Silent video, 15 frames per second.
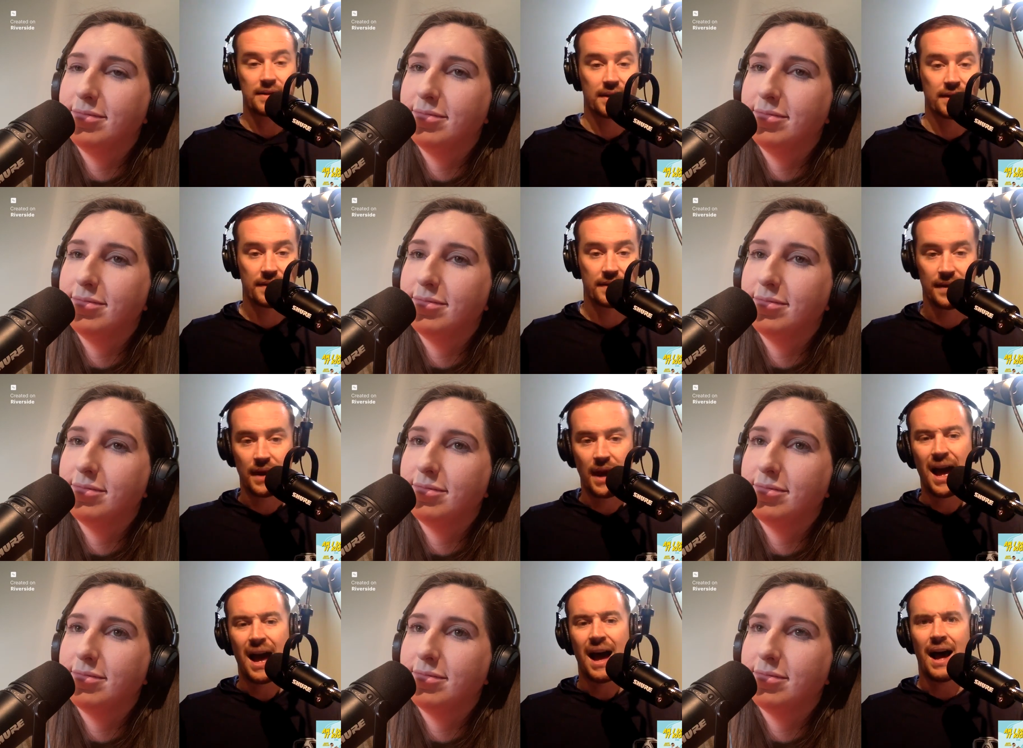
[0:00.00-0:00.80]
Speaker 1: taking that.
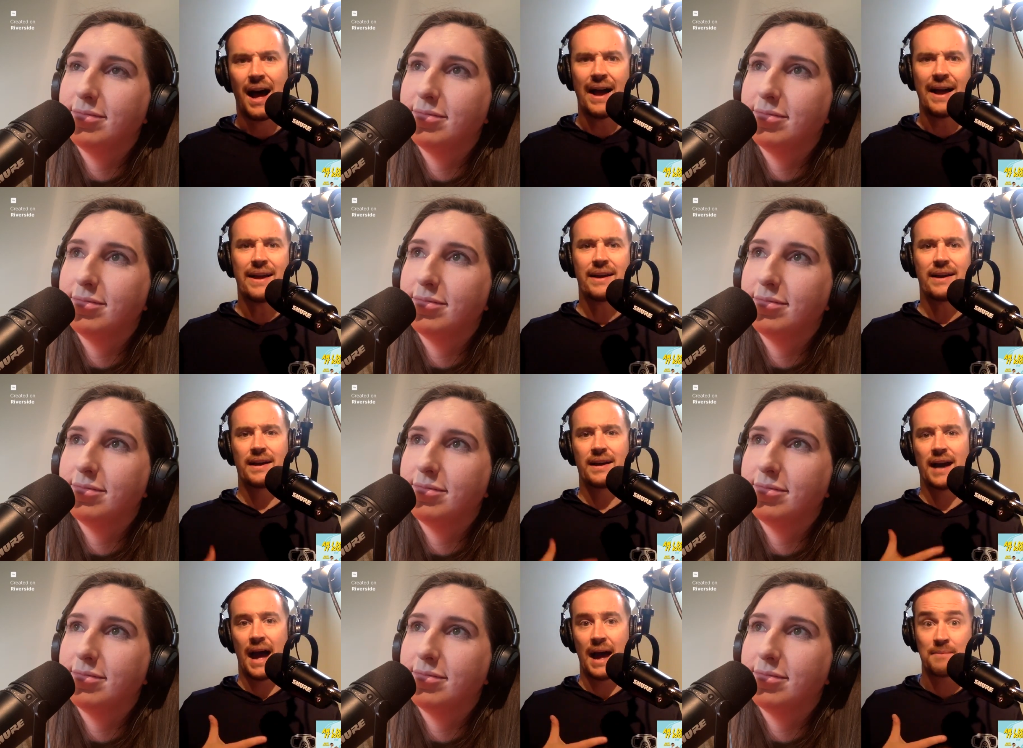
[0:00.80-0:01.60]
I
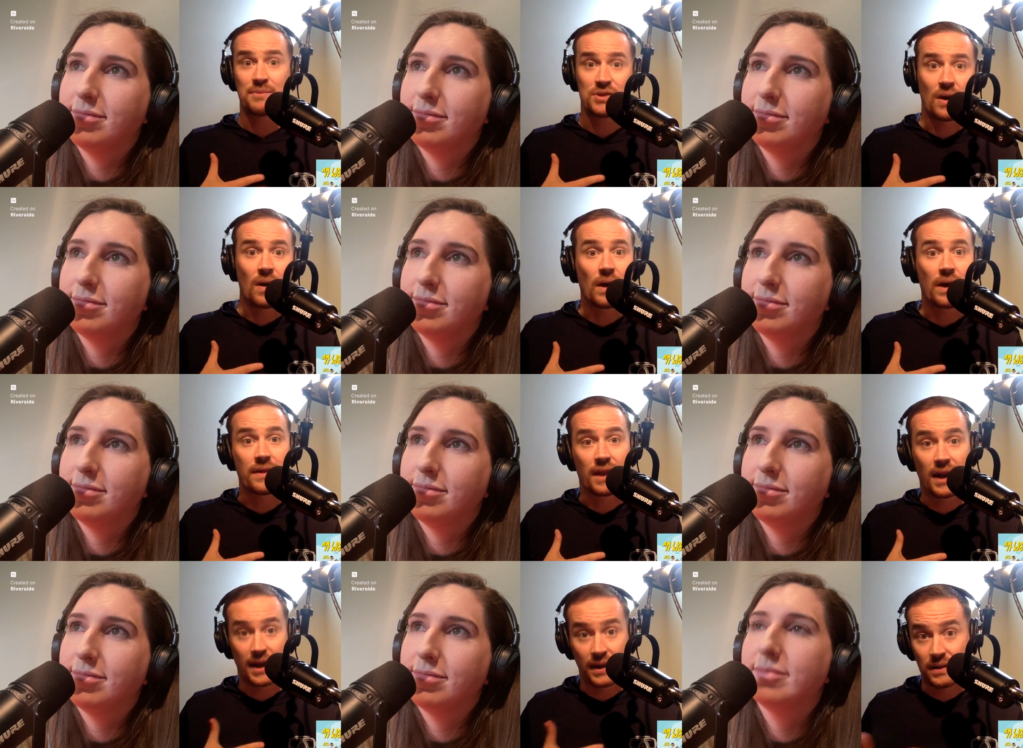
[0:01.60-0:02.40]
uh, I'm sorry
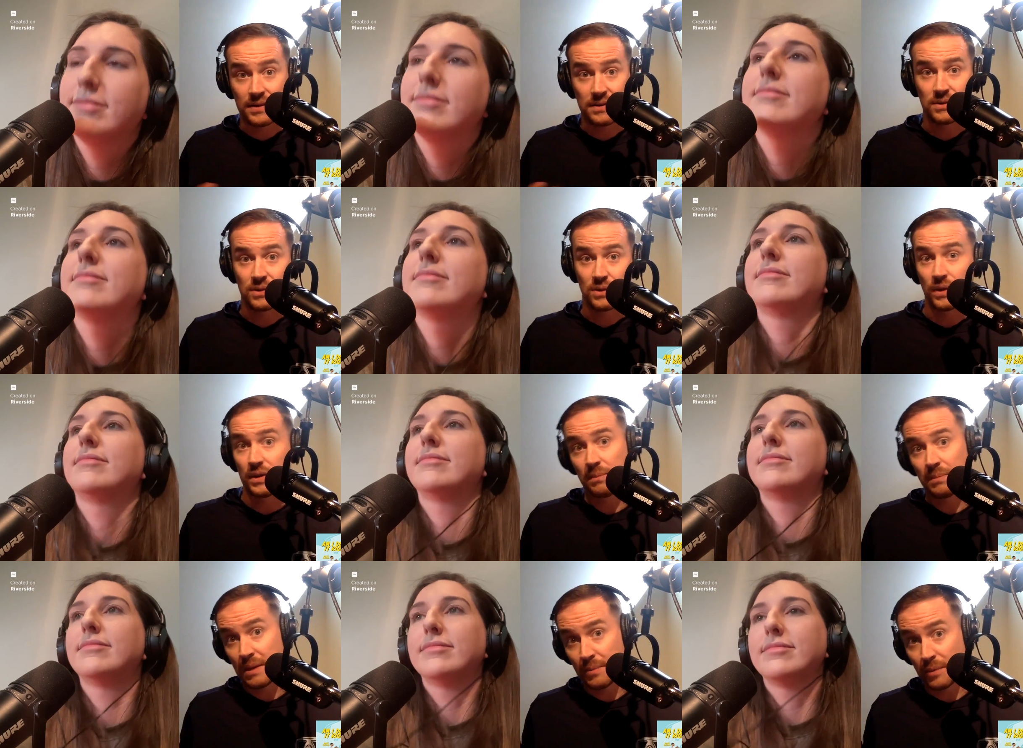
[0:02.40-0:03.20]
that I listen to
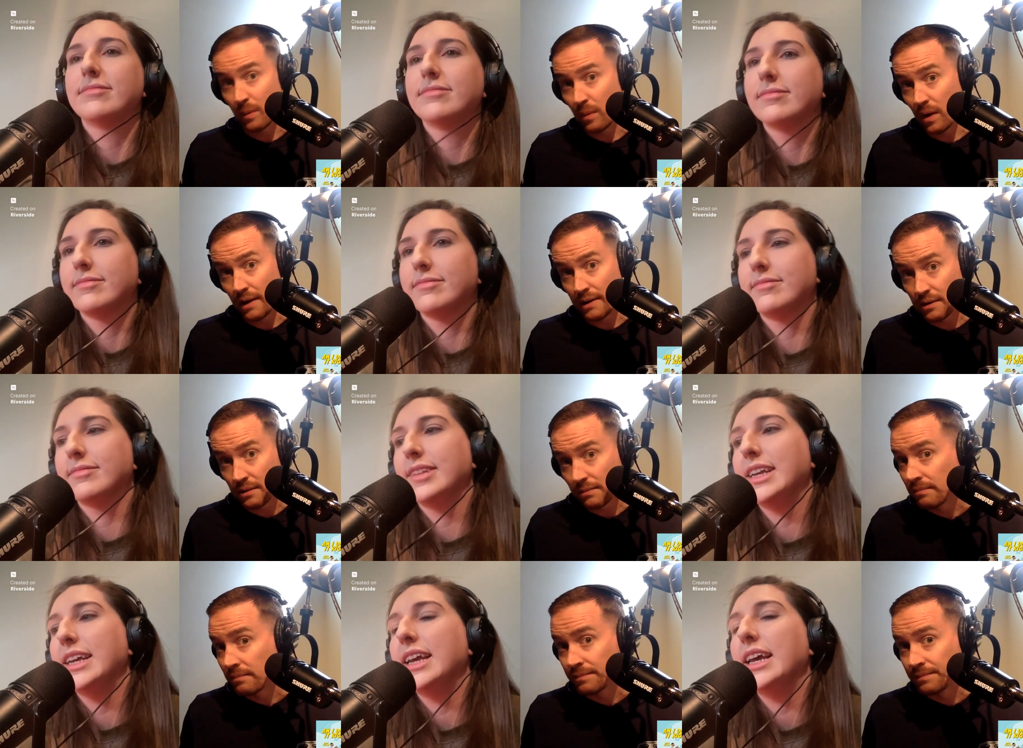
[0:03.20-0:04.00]
what the people want,
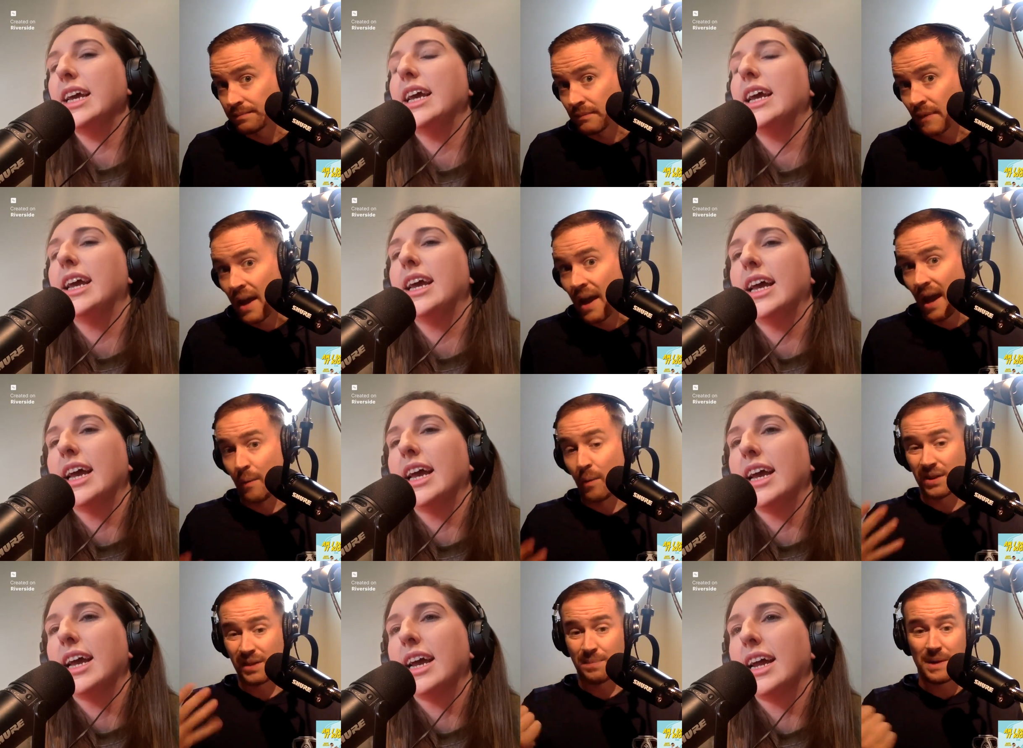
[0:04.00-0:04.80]

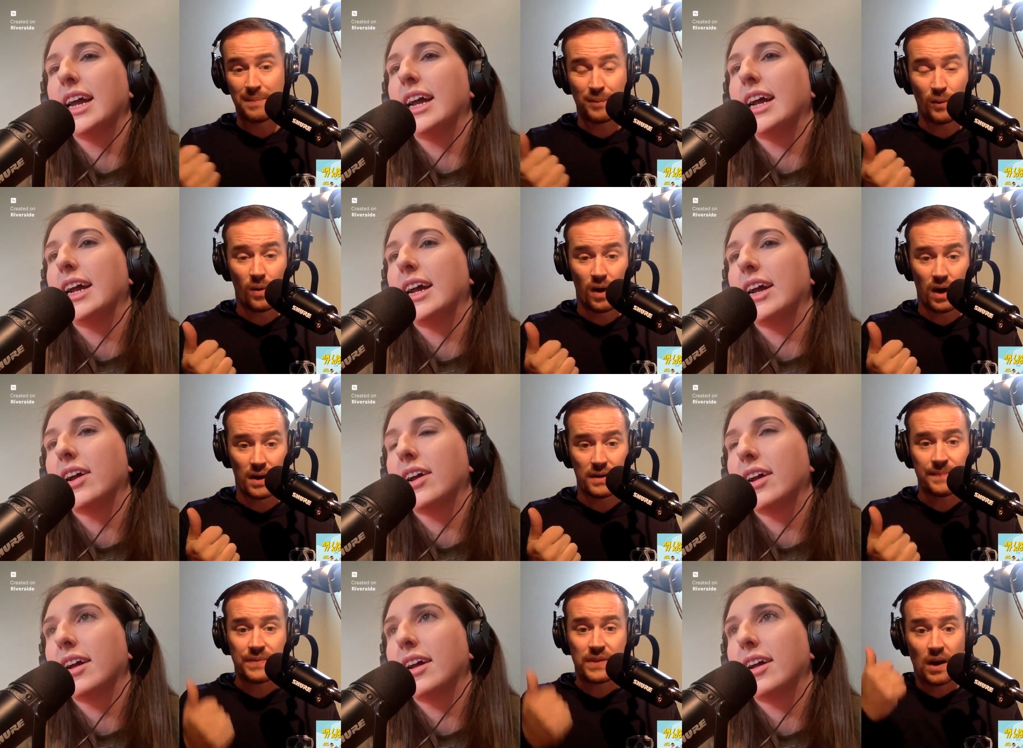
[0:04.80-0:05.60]
and what the people
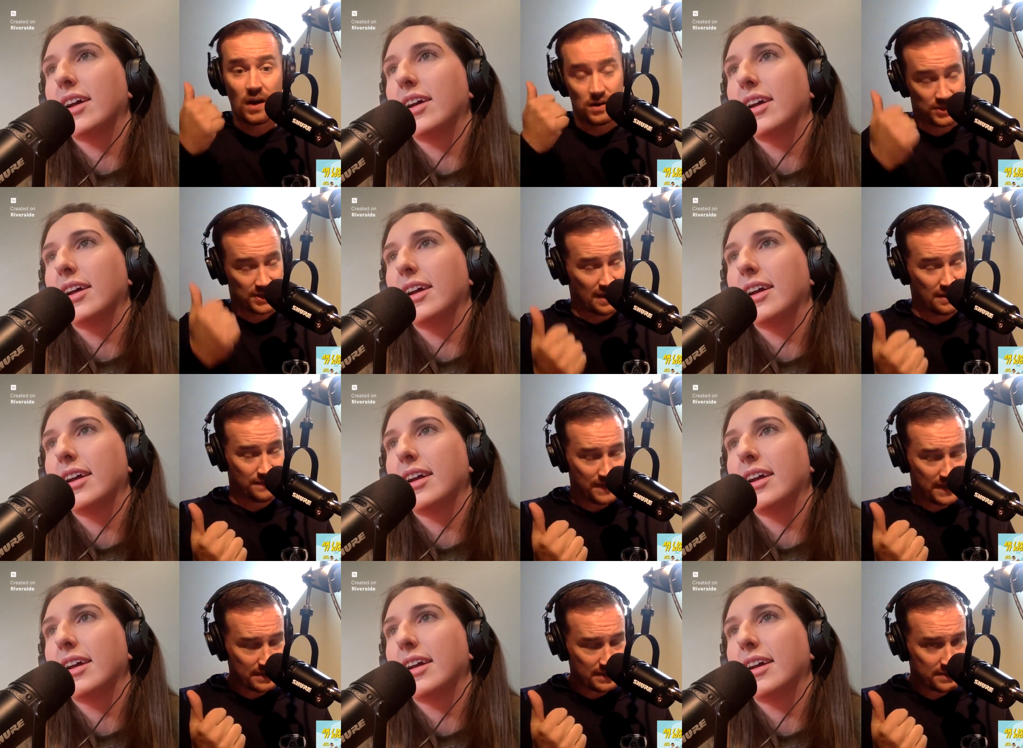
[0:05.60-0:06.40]
want are sound
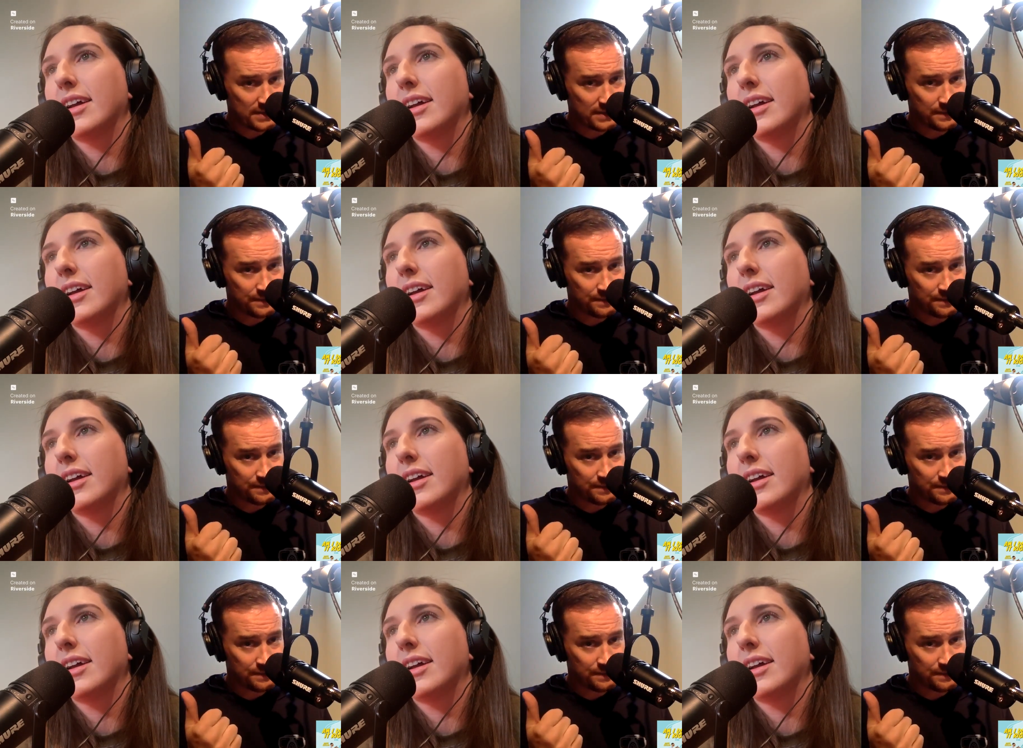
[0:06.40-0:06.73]
effects,